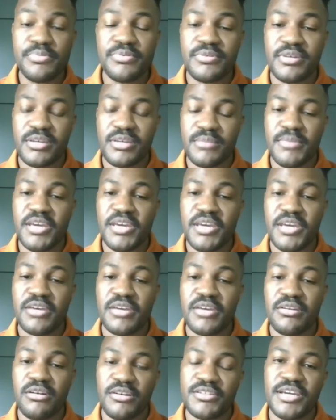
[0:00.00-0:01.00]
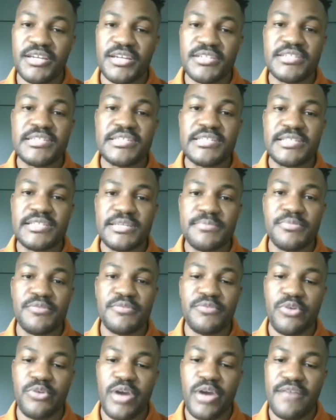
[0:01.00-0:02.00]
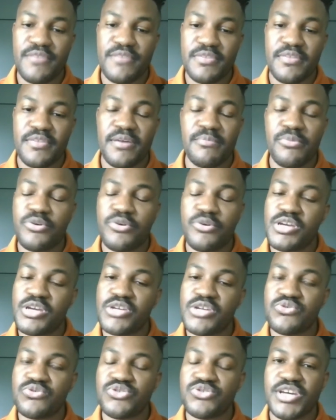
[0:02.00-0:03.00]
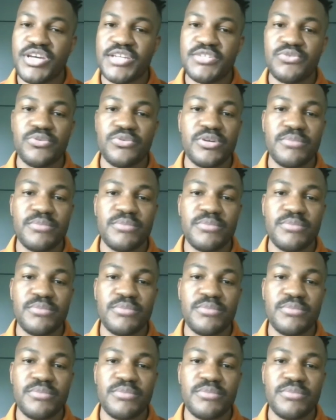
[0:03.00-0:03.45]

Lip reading: It can make it hard to get to sleep if you're having that burning in your chest,